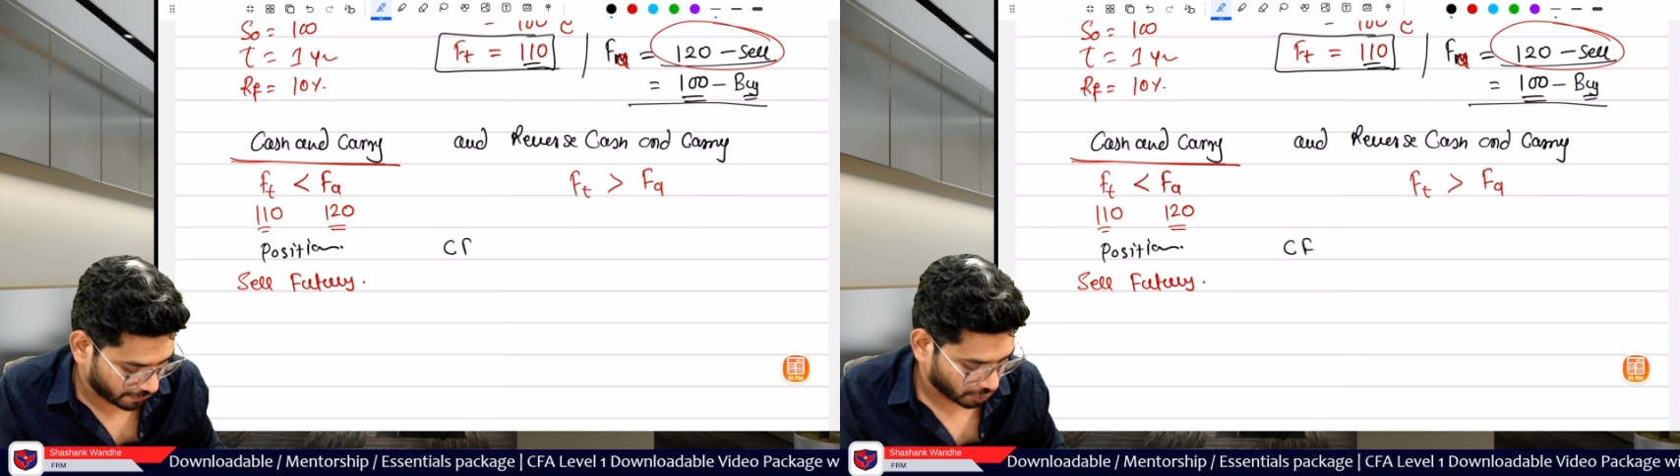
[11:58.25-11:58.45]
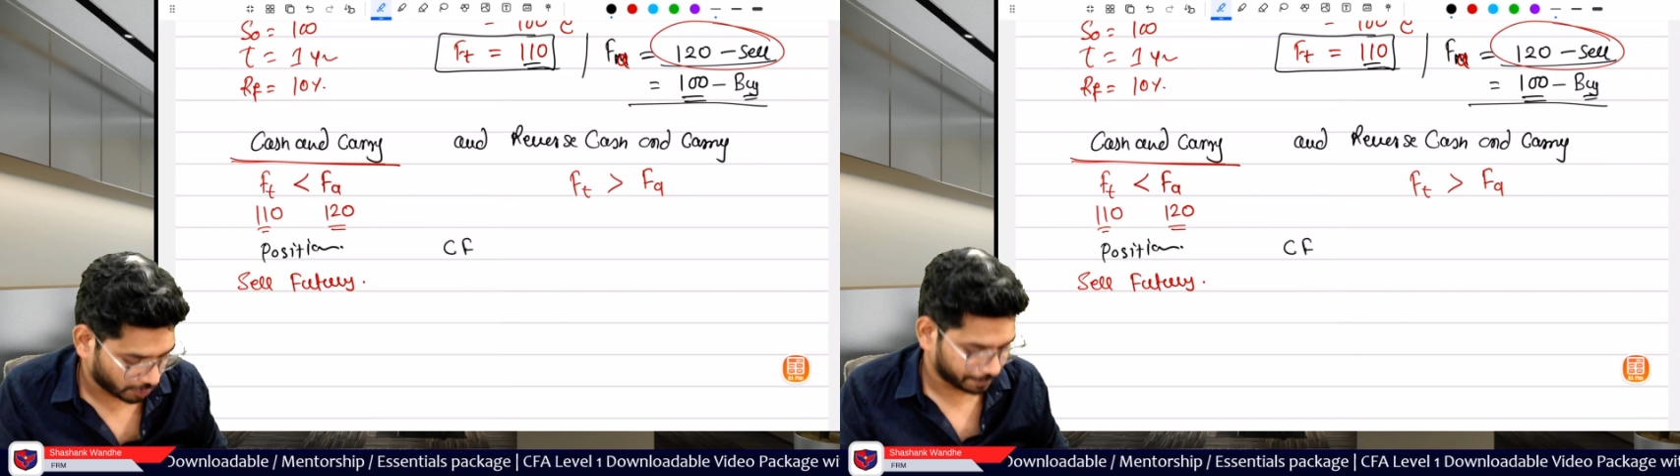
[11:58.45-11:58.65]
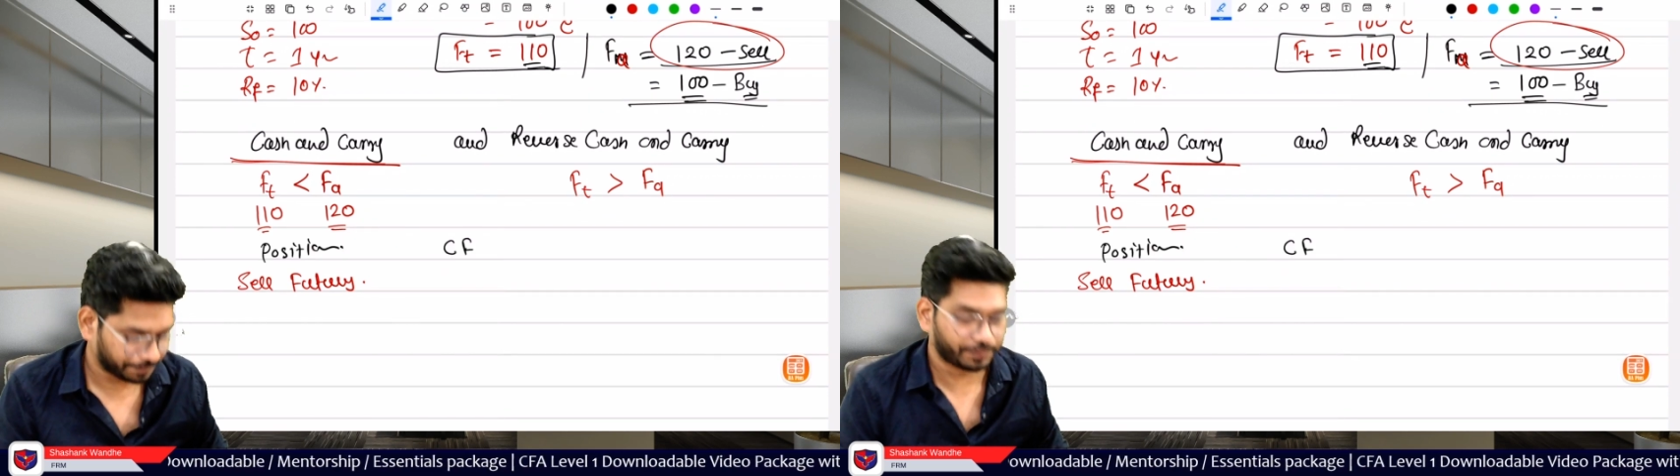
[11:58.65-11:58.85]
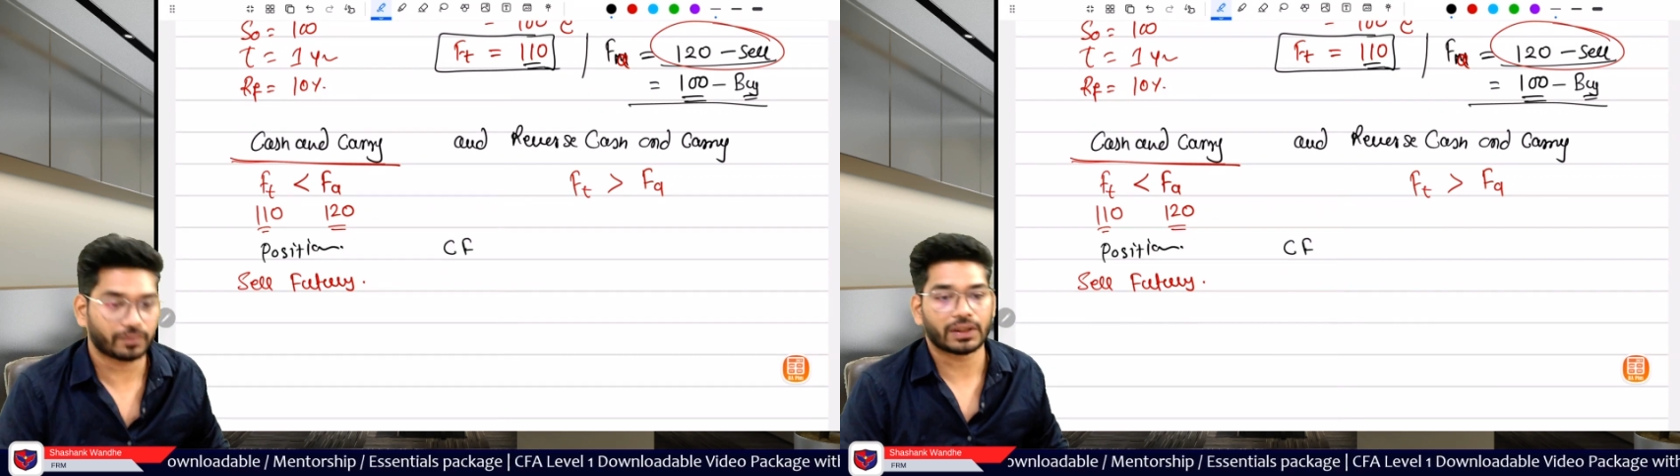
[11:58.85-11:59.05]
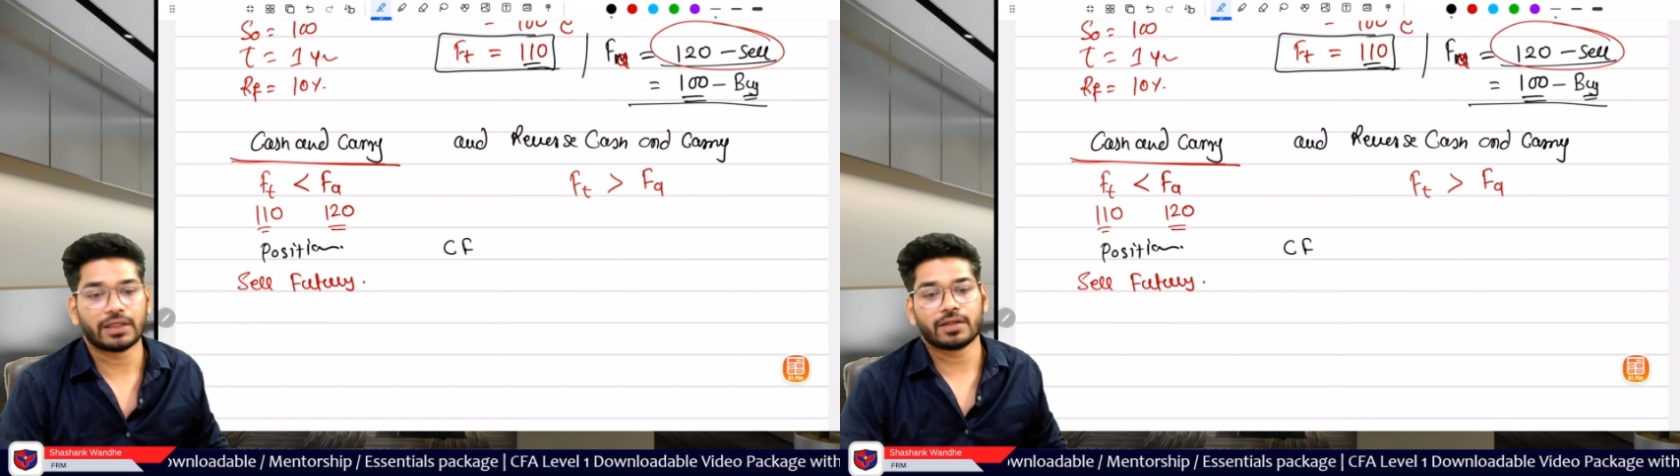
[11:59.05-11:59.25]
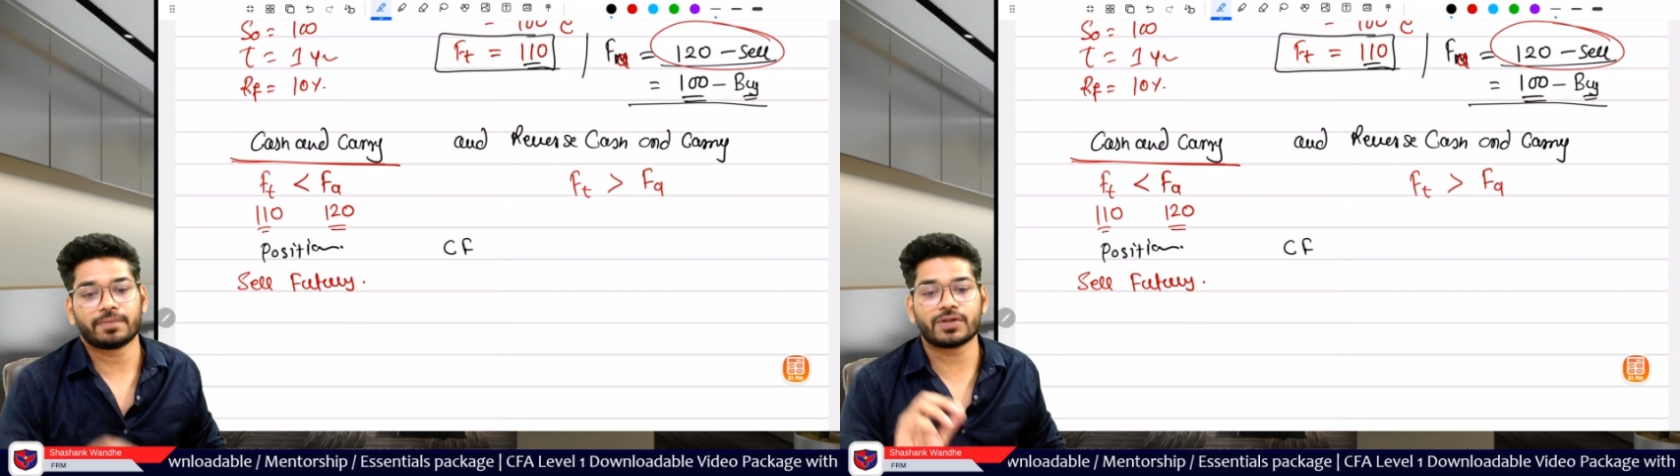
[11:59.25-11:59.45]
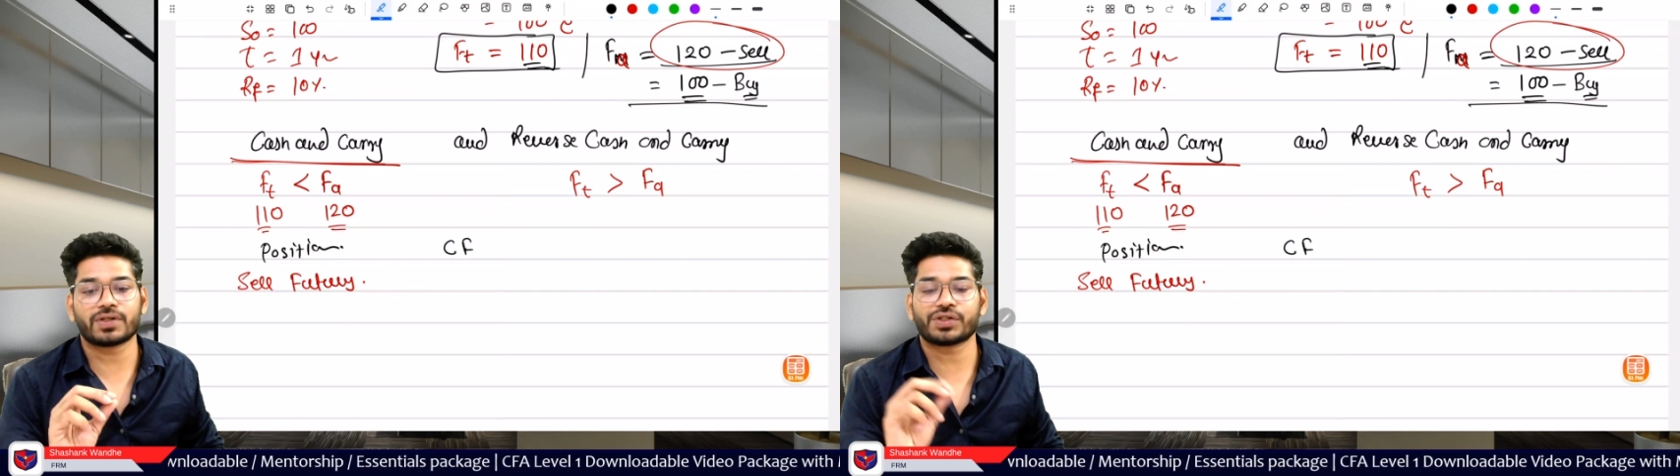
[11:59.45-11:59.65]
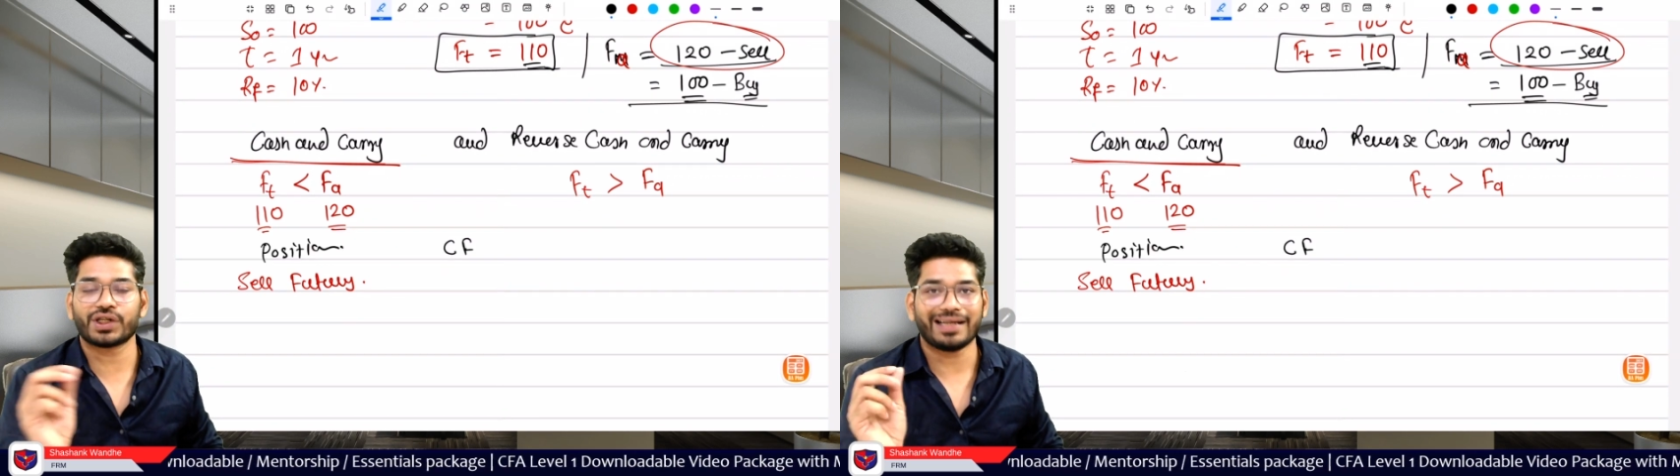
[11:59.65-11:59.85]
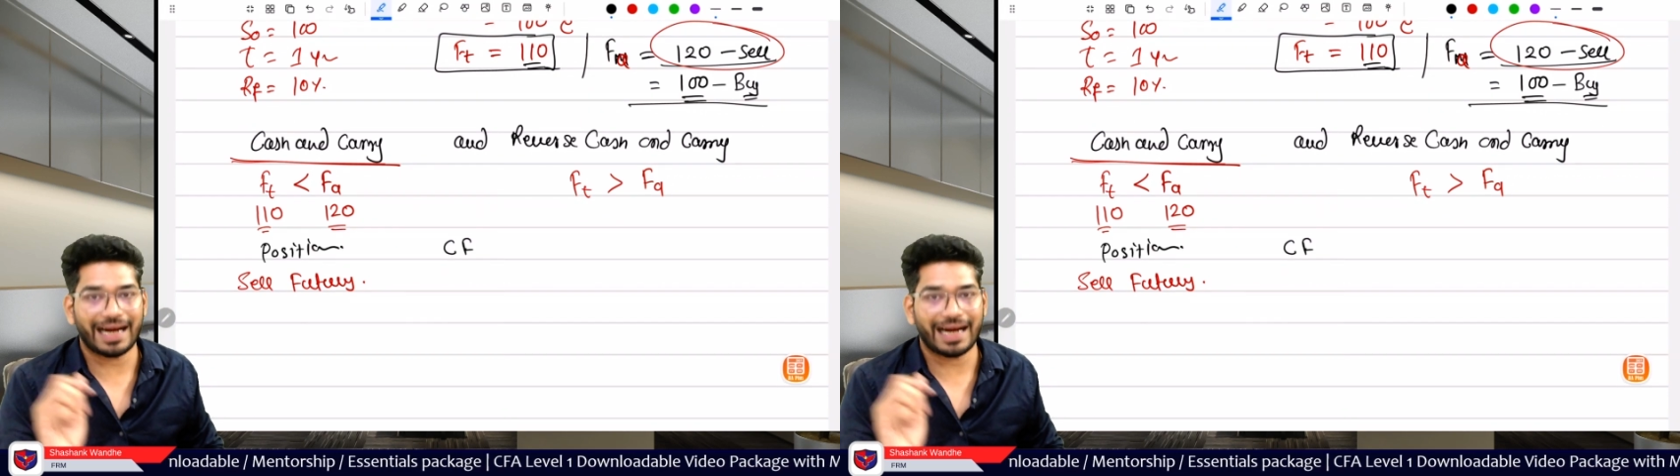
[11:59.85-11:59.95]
flow, position